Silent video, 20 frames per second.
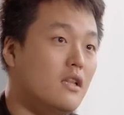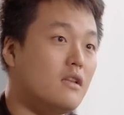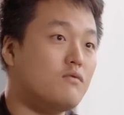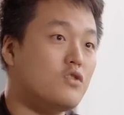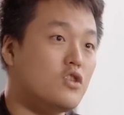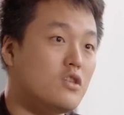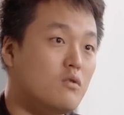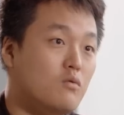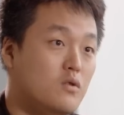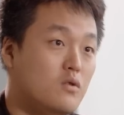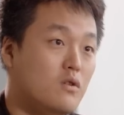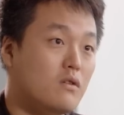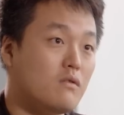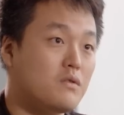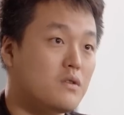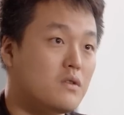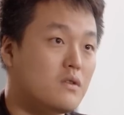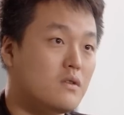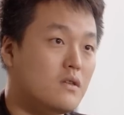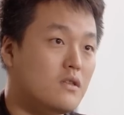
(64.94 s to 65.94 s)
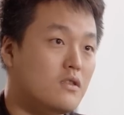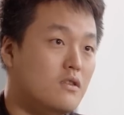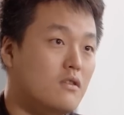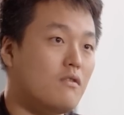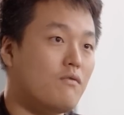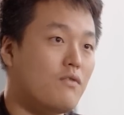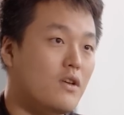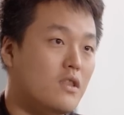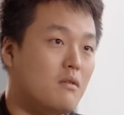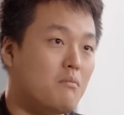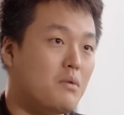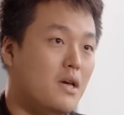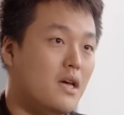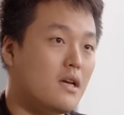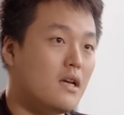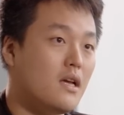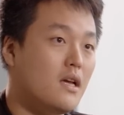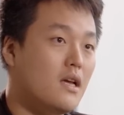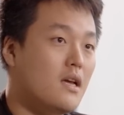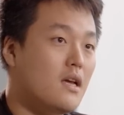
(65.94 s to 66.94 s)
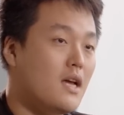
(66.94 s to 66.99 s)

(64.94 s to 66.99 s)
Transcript: LFG reserves to defend the peg.